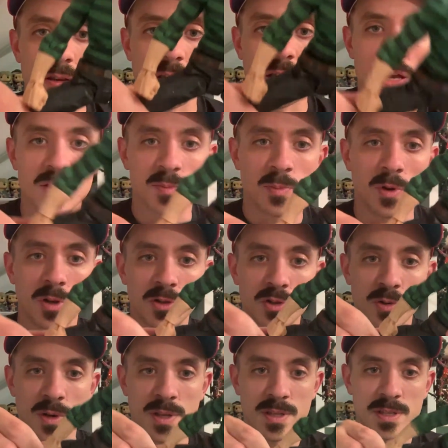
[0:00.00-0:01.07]
He has ball
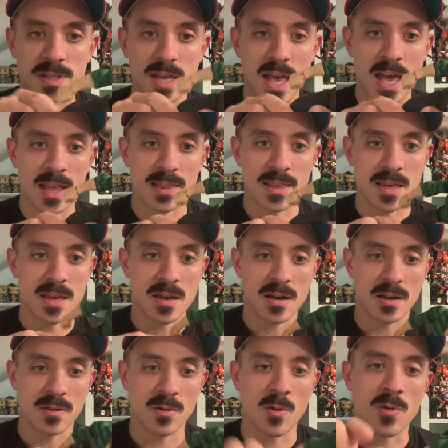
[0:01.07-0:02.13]
joints at the,
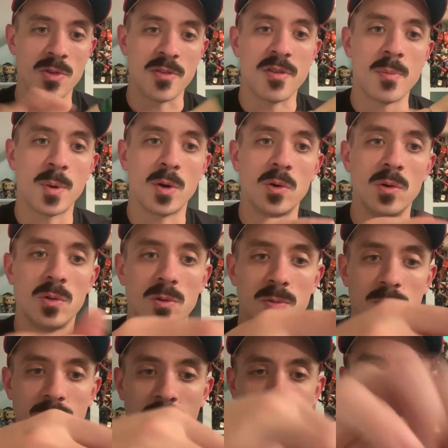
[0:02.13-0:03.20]
uh, they're the typical,
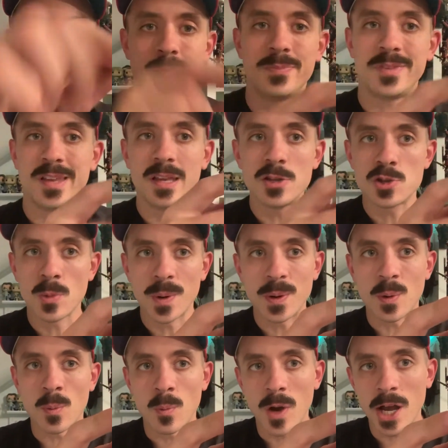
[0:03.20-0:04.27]
like,
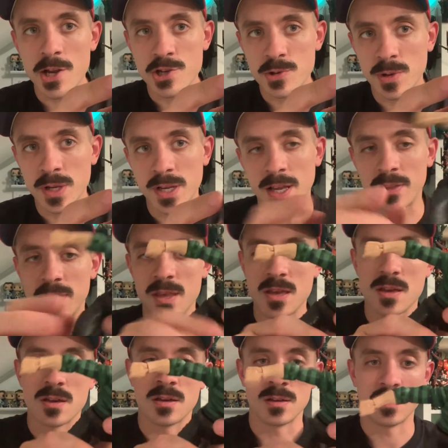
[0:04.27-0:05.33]
T-joint or Y-joint at
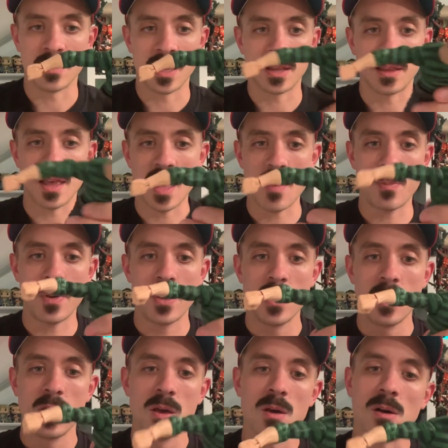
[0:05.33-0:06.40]
the, uh, at the hip
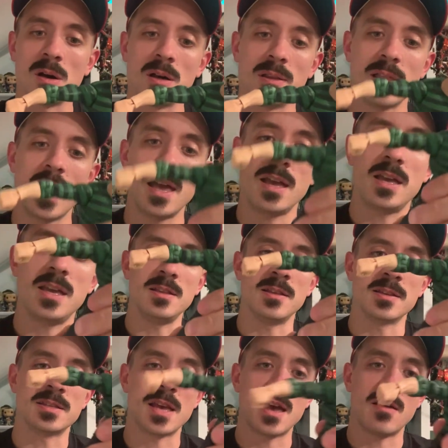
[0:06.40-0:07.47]
uh, leg.
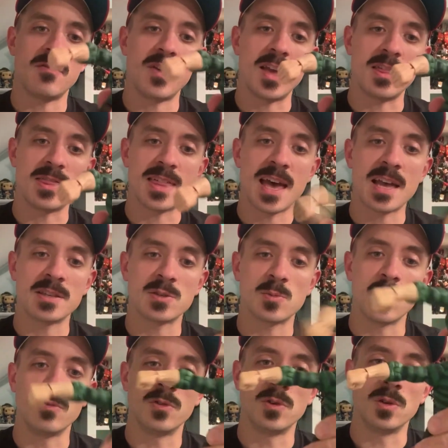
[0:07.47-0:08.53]
does have a thigh
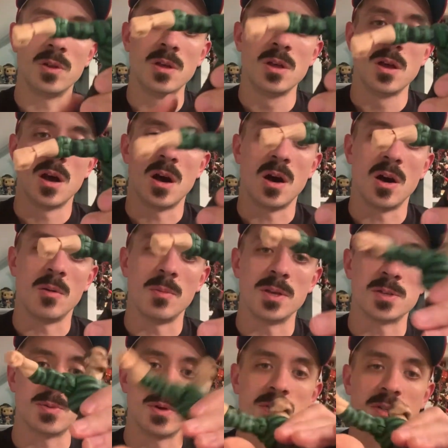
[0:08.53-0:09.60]
swivel, um,
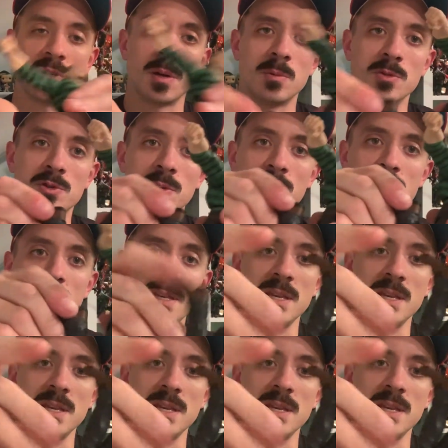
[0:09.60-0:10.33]
as well as a double-jointed